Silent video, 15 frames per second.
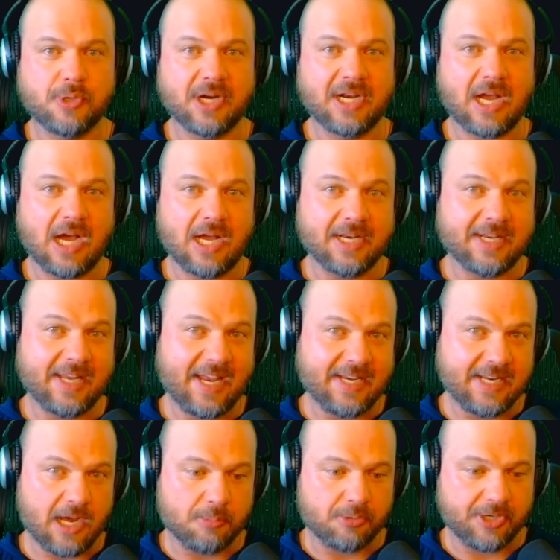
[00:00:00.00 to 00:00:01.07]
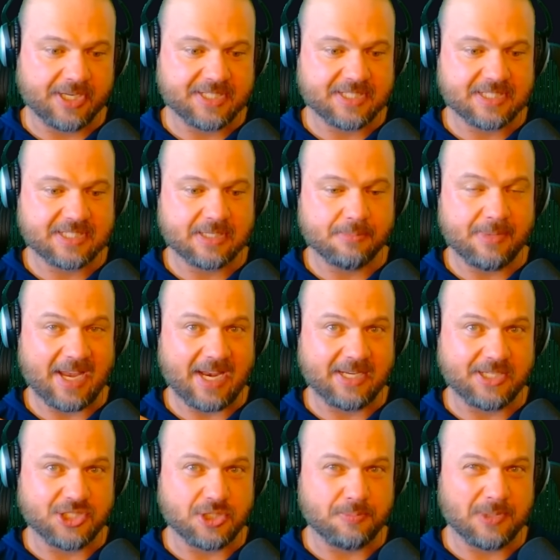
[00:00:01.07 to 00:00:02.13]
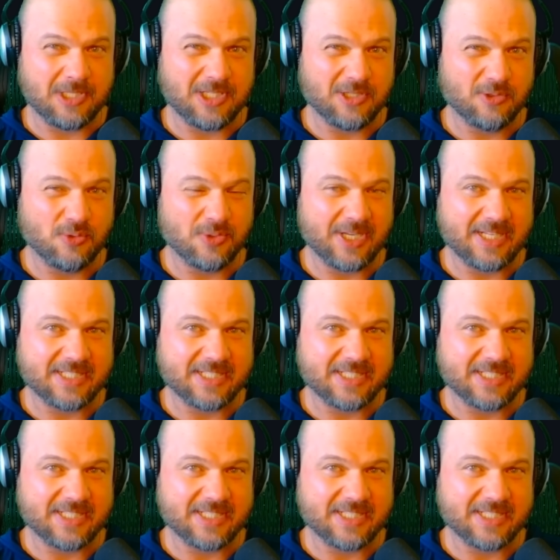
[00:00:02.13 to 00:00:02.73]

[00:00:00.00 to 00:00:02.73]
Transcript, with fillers: put it on any operating system, any GPU.